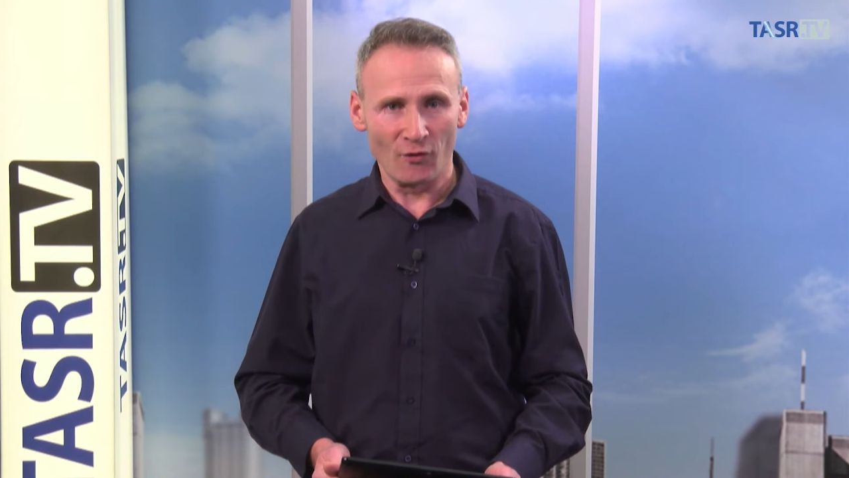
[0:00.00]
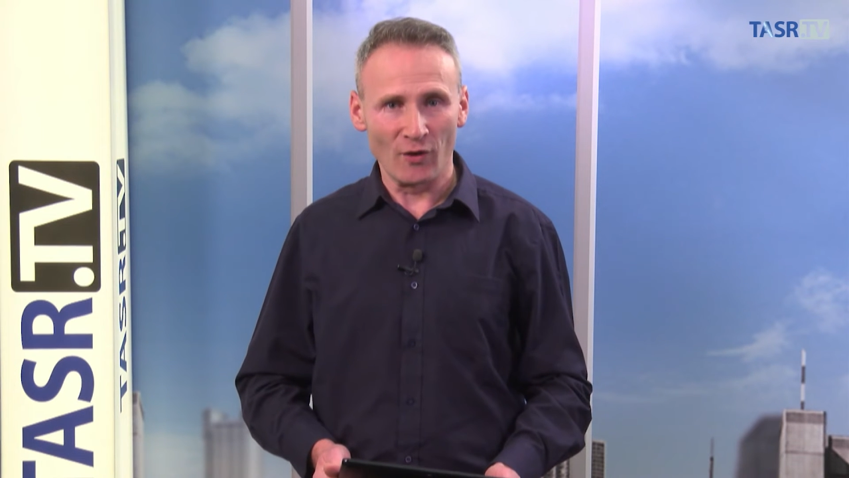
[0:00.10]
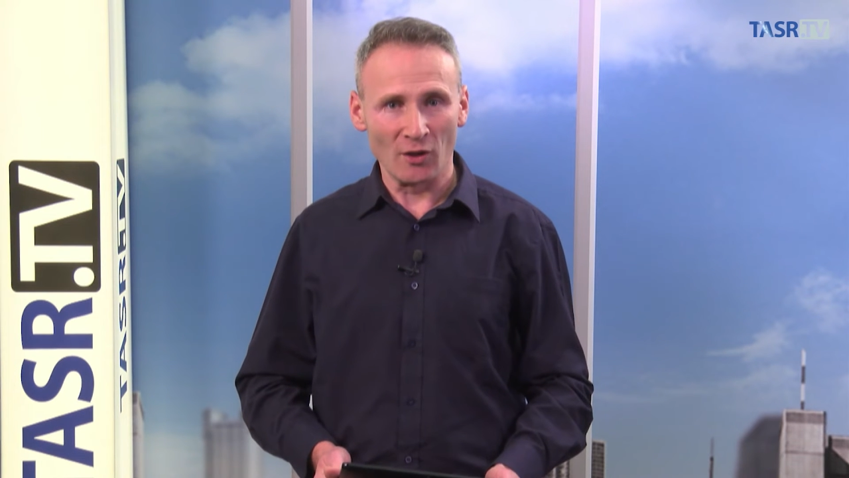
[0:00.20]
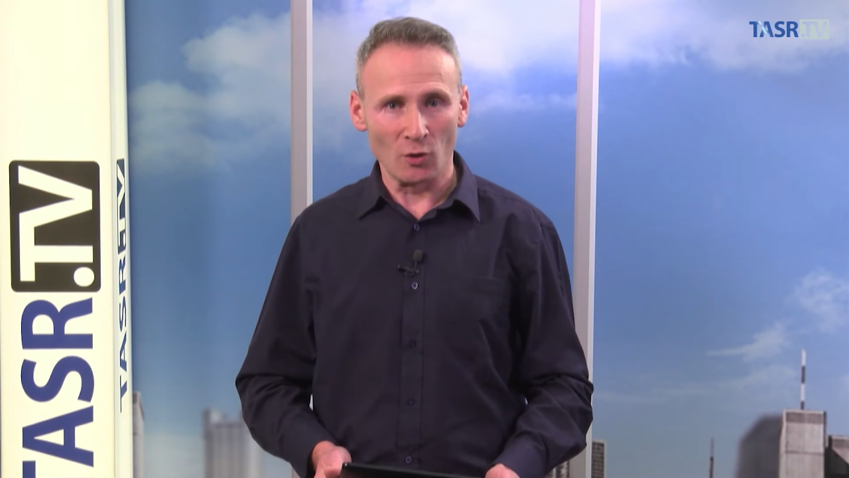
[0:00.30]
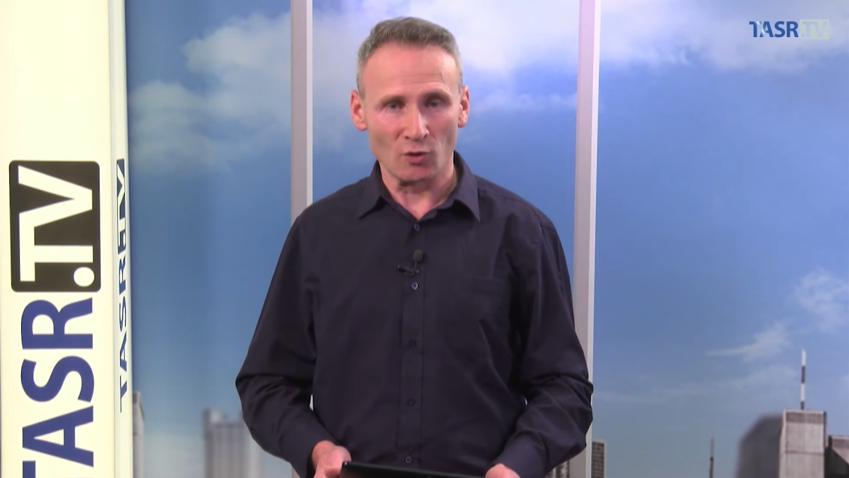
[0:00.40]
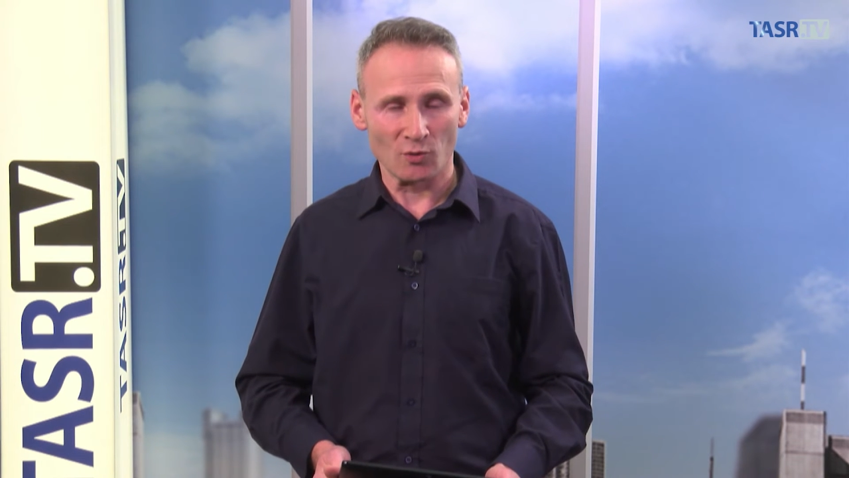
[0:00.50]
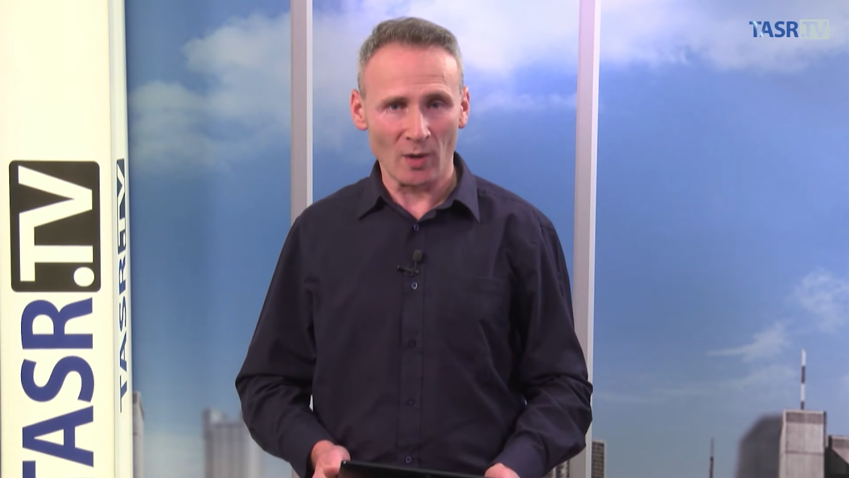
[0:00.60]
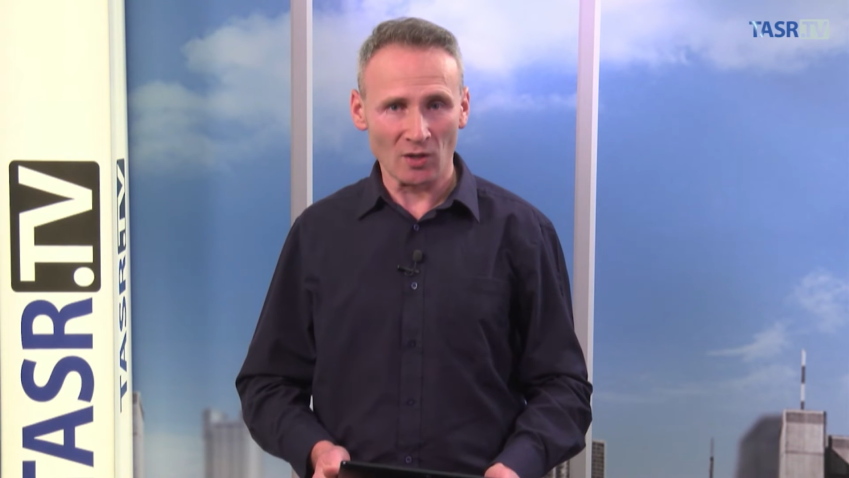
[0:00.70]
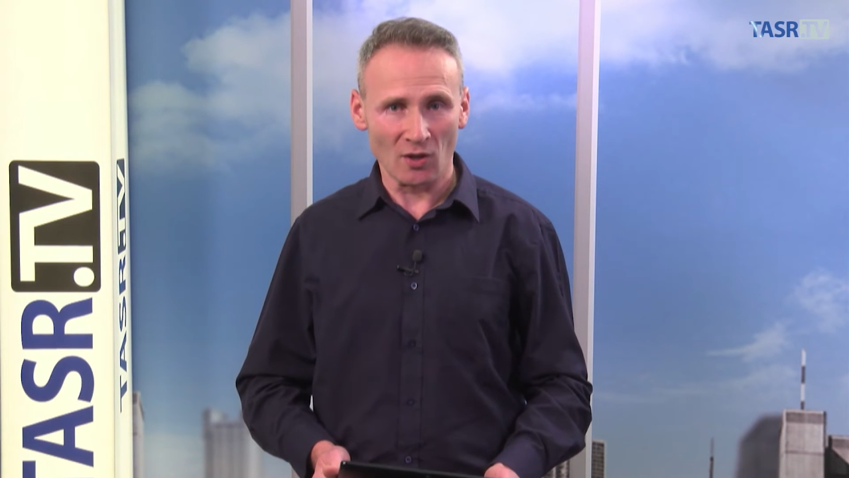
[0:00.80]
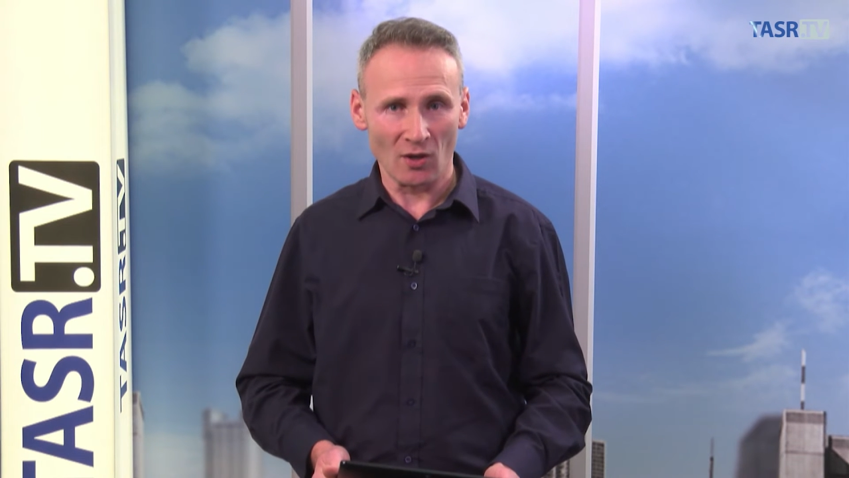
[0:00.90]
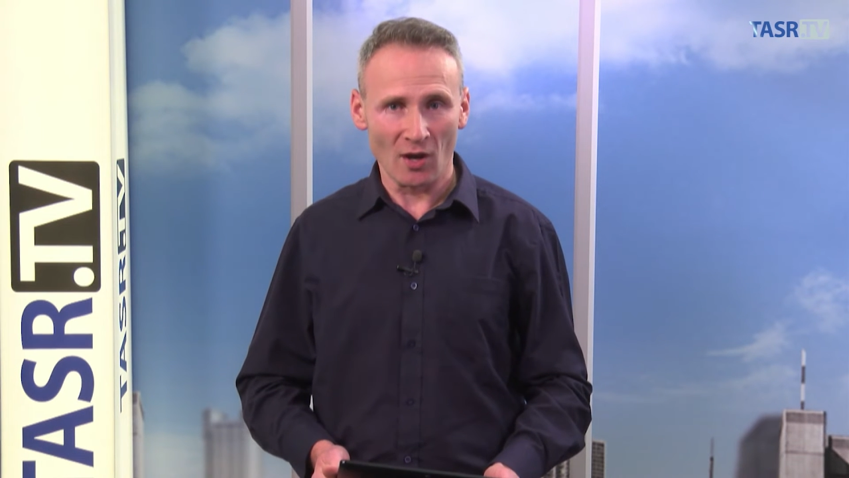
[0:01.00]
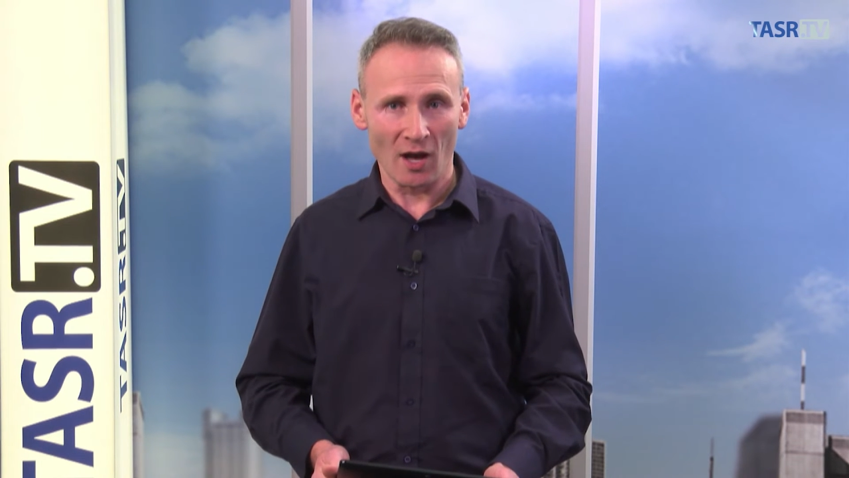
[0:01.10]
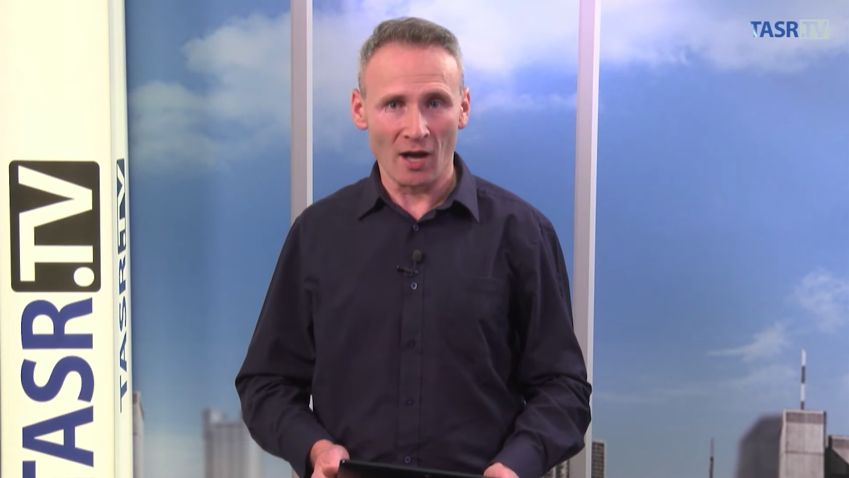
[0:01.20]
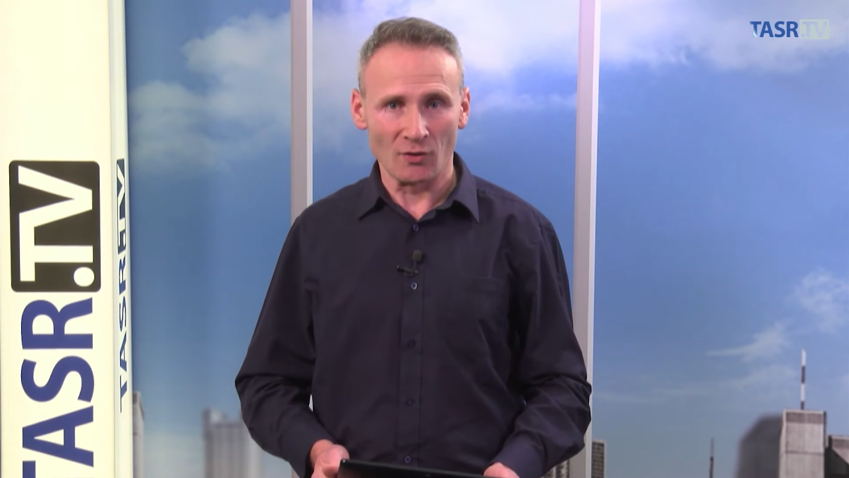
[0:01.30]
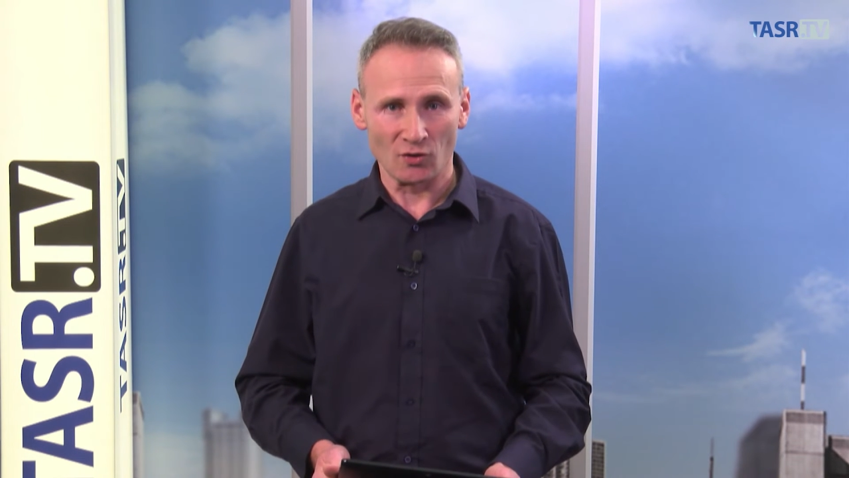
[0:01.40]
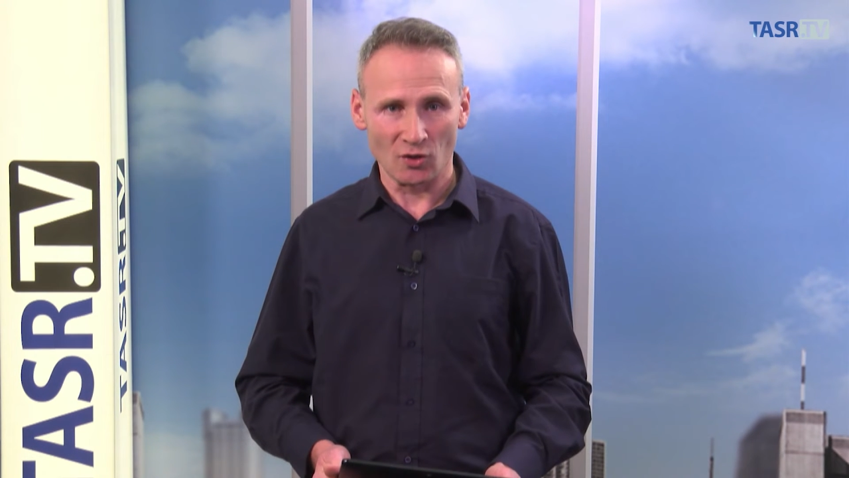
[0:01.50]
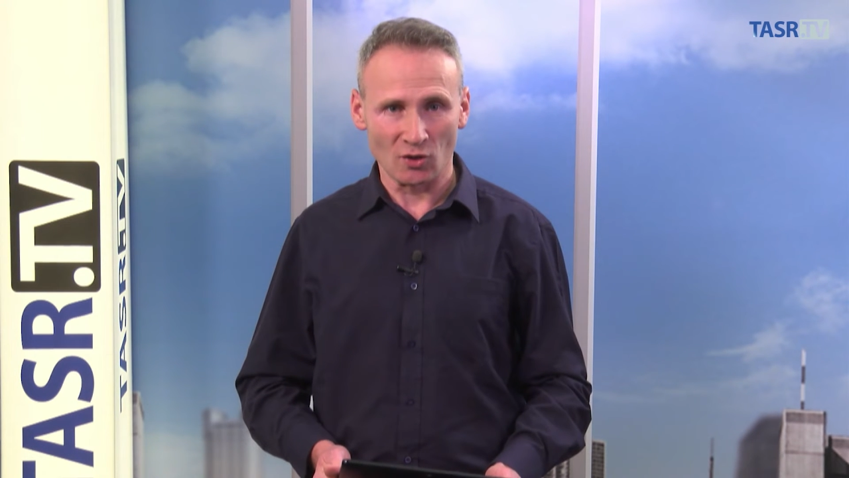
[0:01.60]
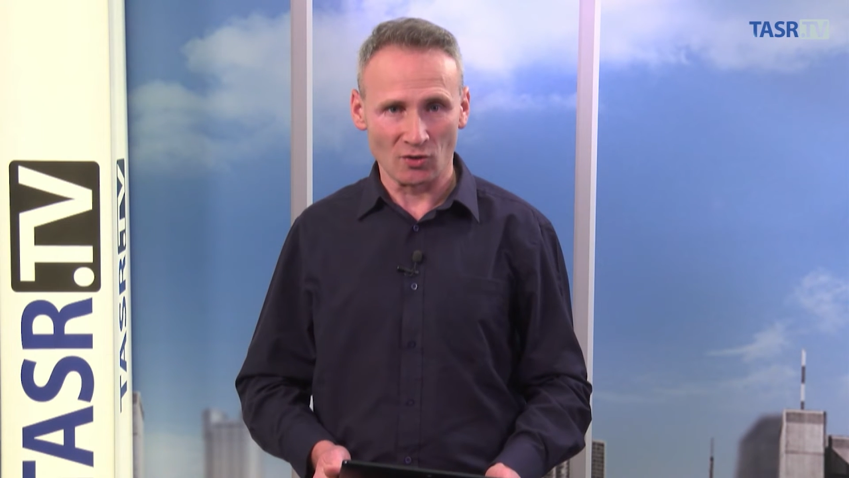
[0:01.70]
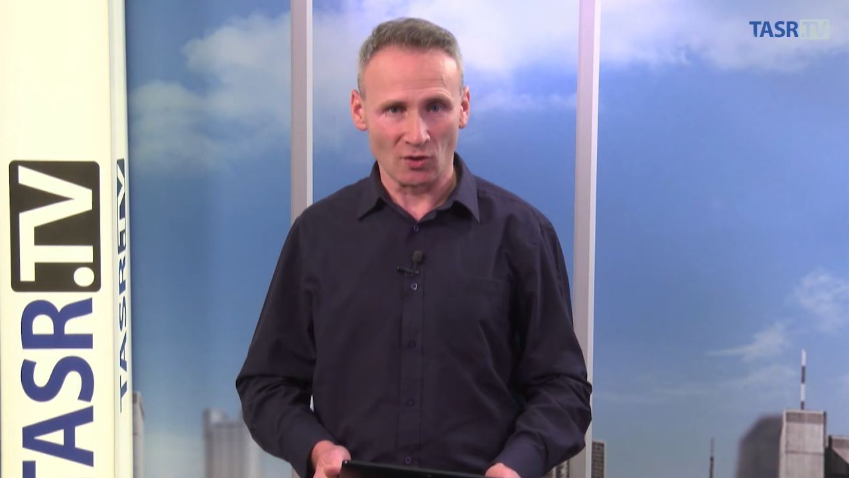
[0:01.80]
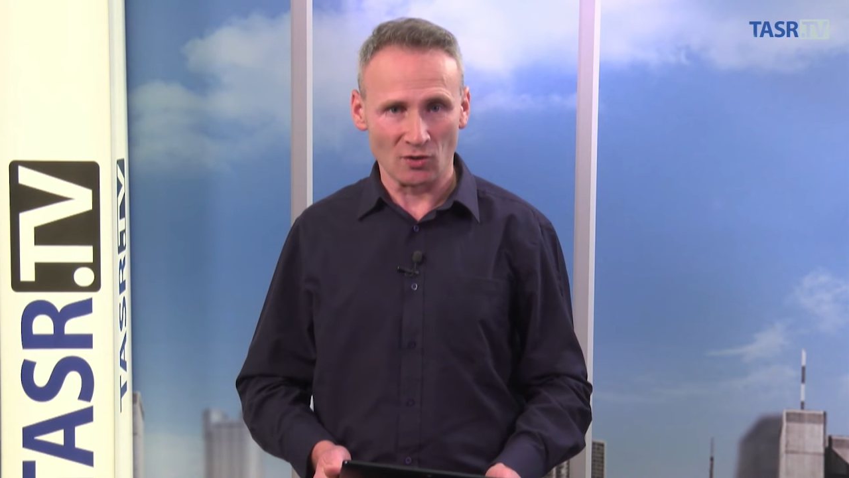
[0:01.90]
Values matter and
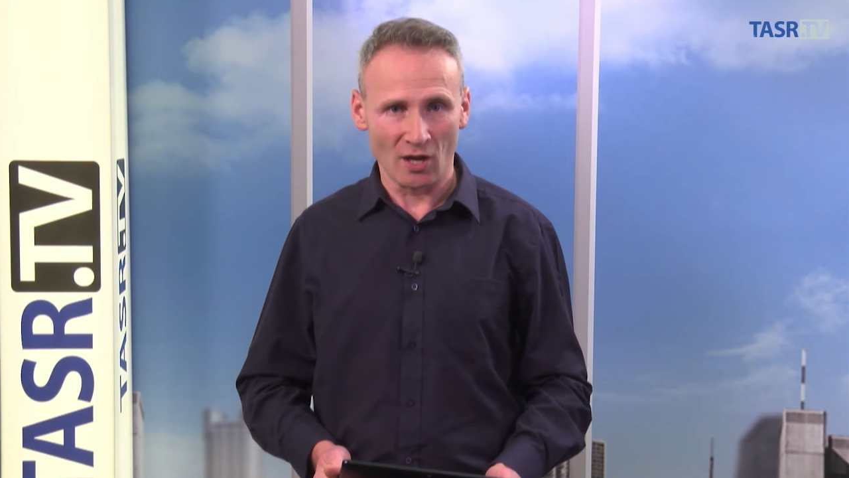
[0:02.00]
citizens